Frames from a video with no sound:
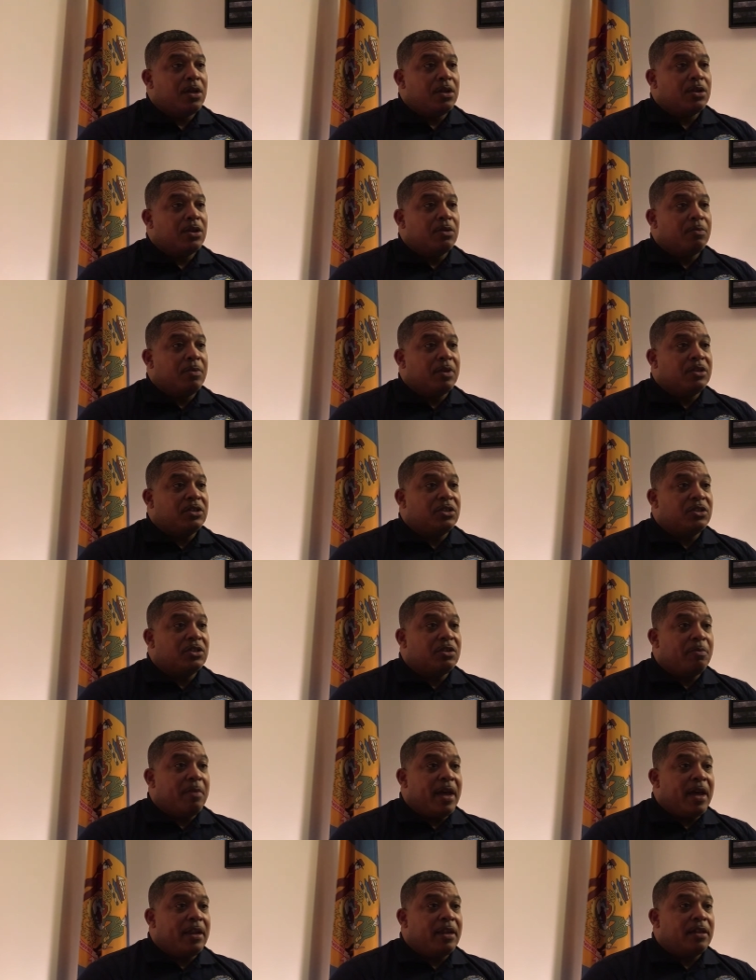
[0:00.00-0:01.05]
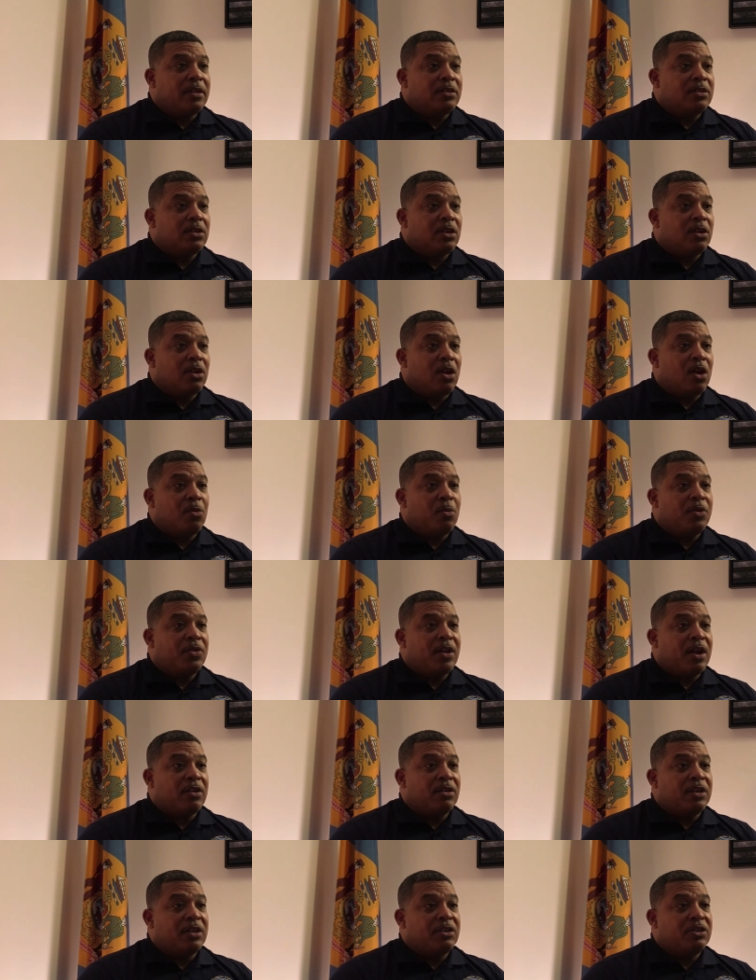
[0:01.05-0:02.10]
Commissioner DeMatteis, along with
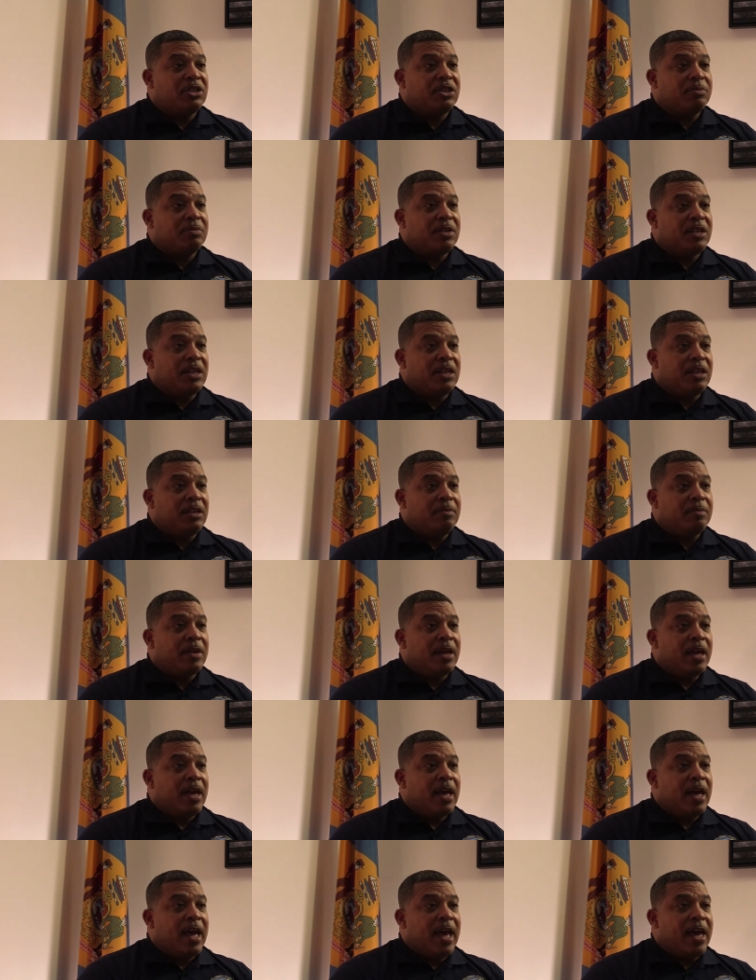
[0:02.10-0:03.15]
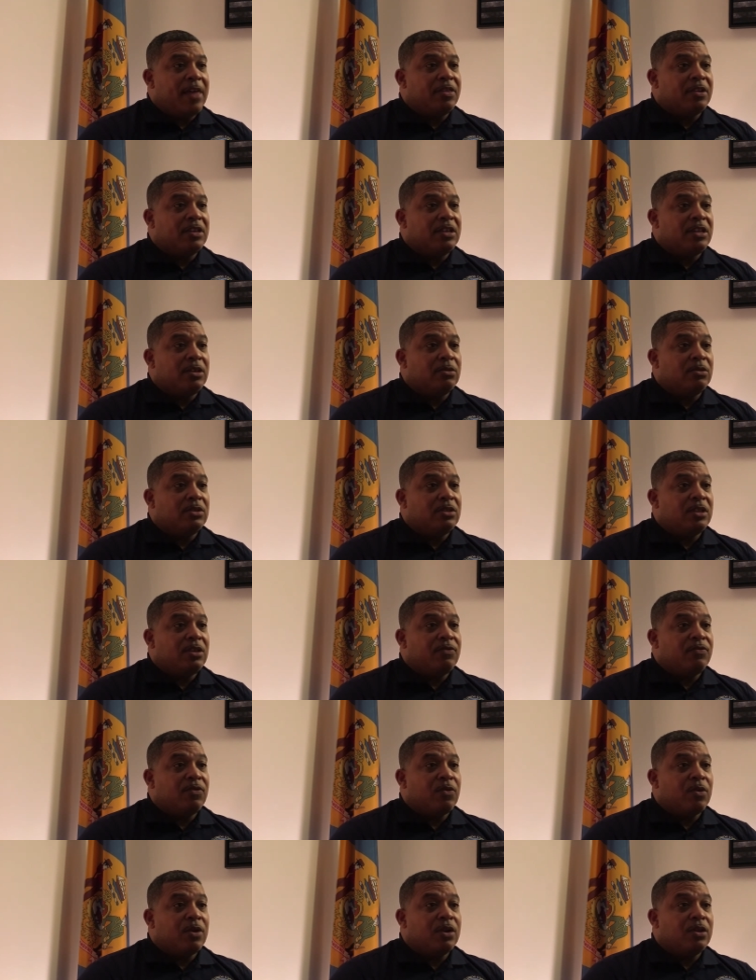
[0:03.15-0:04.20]
our leadership team, and the
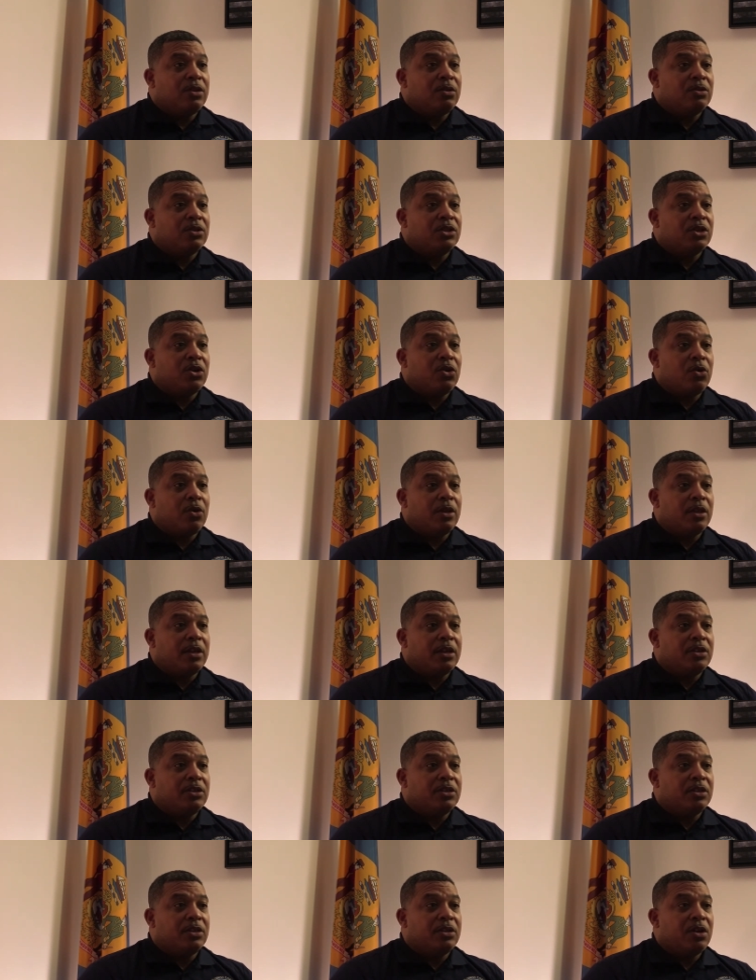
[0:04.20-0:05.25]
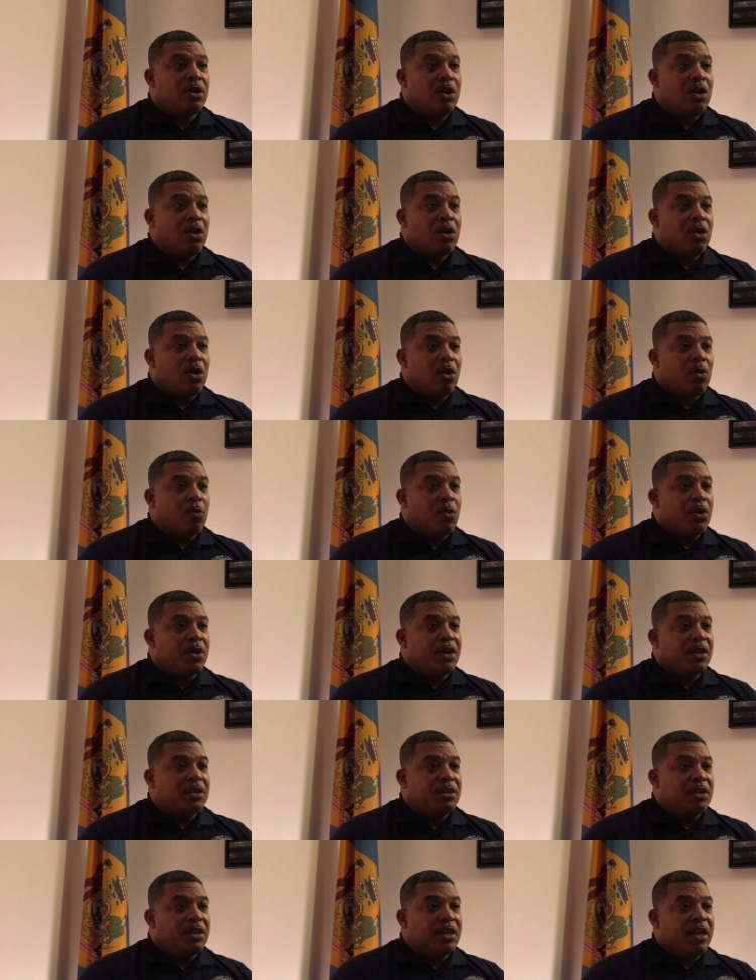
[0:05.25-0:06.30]
DOC4Inclusion Coalition are working
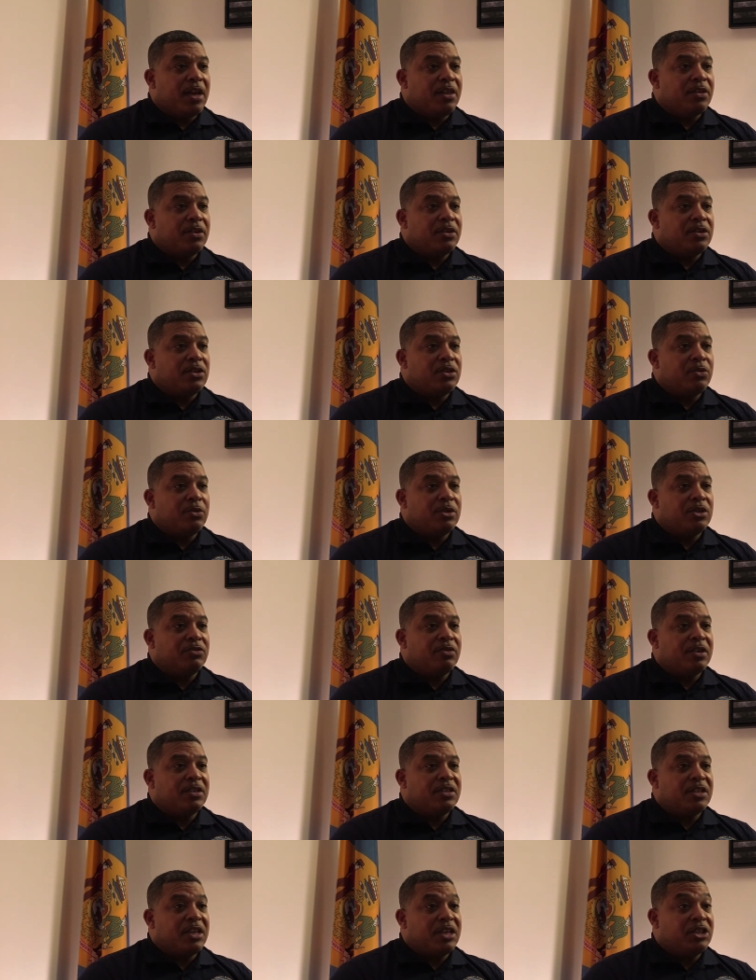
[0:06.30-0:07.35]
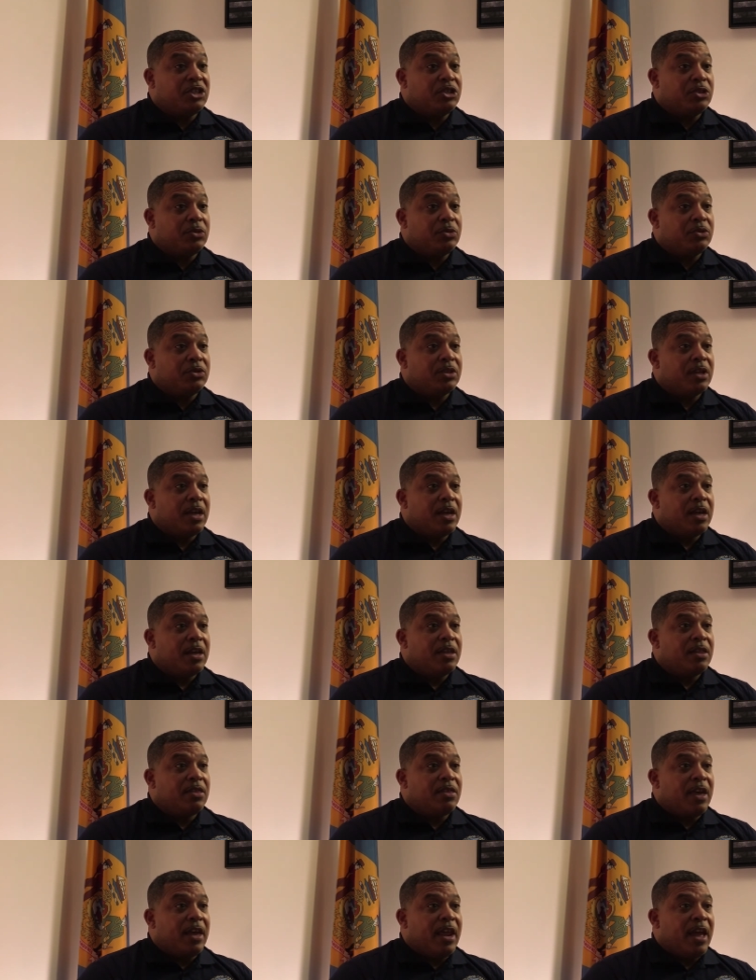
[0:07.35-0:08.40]
together to address issues
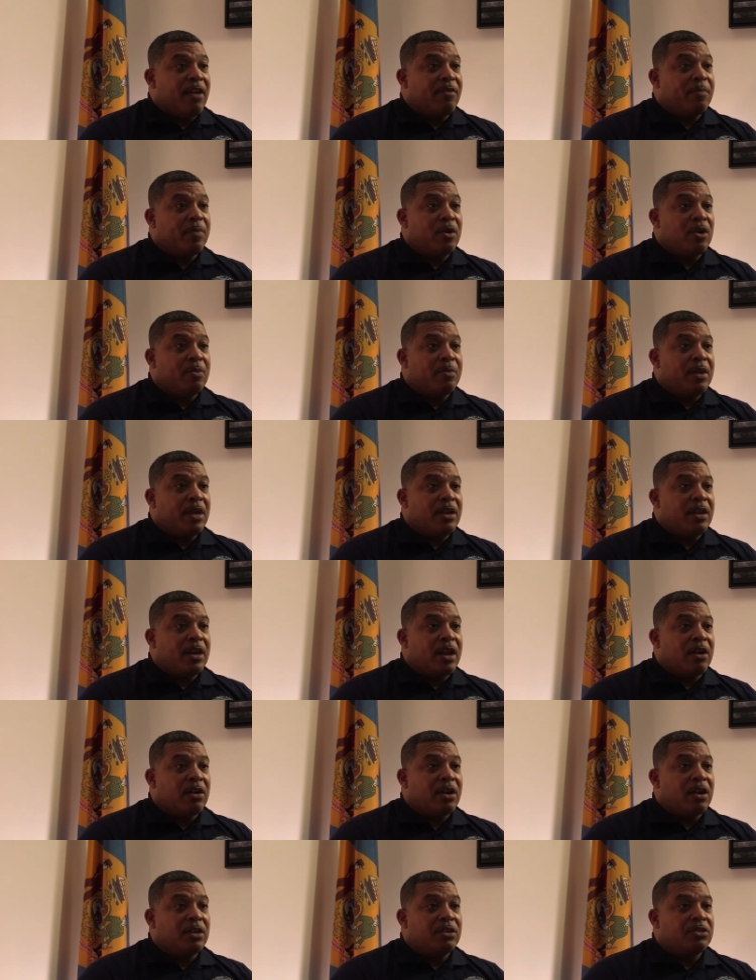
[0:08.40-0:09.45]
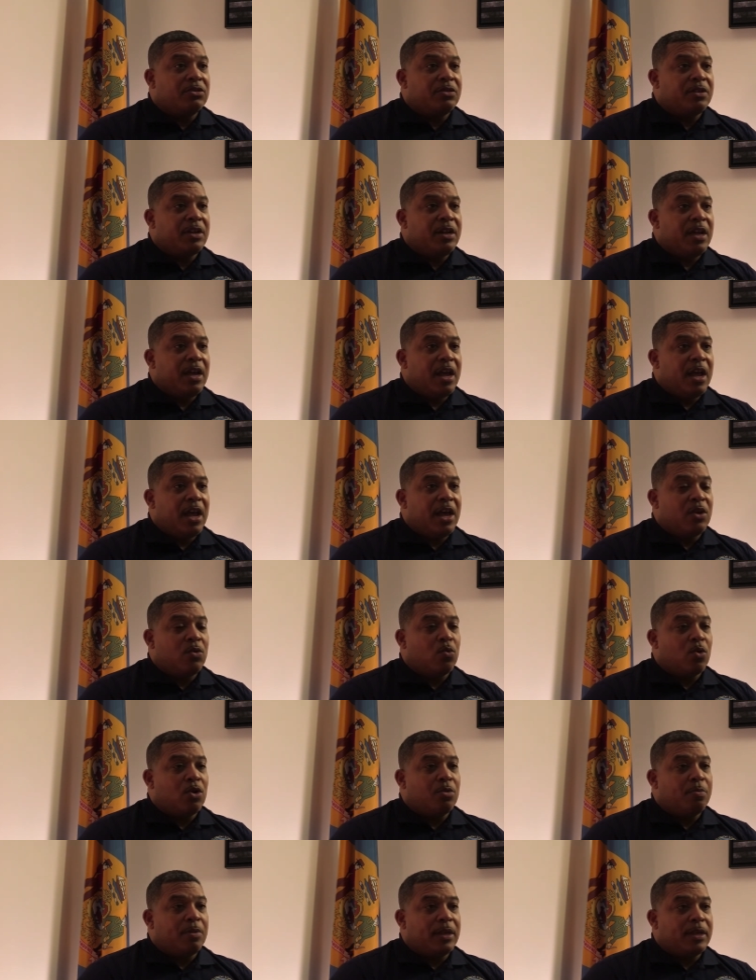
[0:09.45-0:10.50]
that have permeated our country and
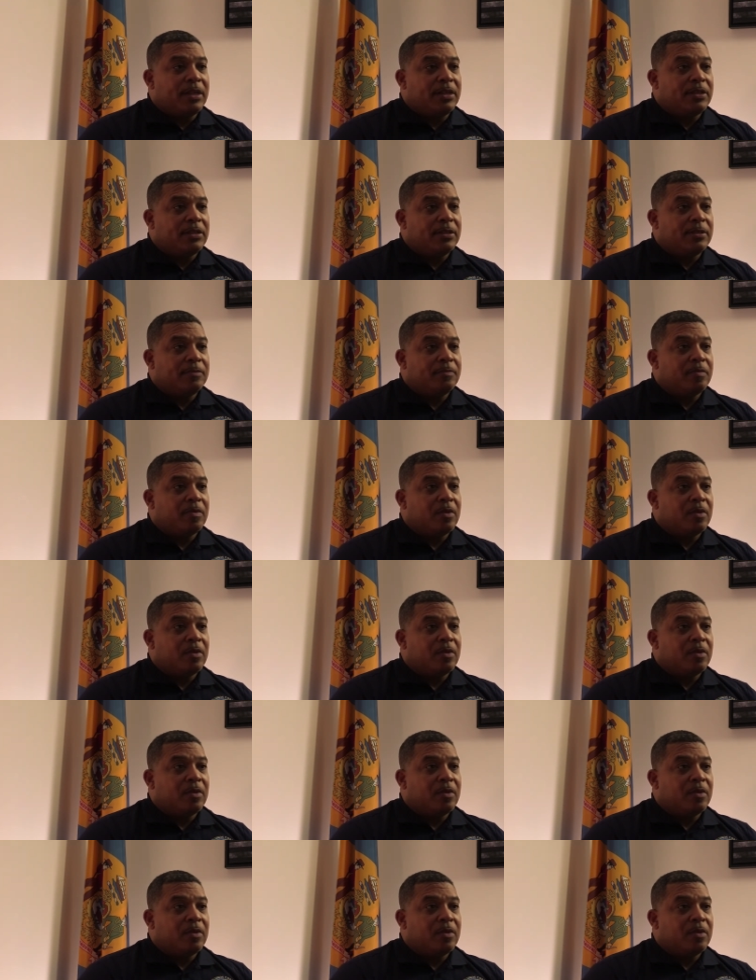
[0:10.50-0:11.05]
workplace.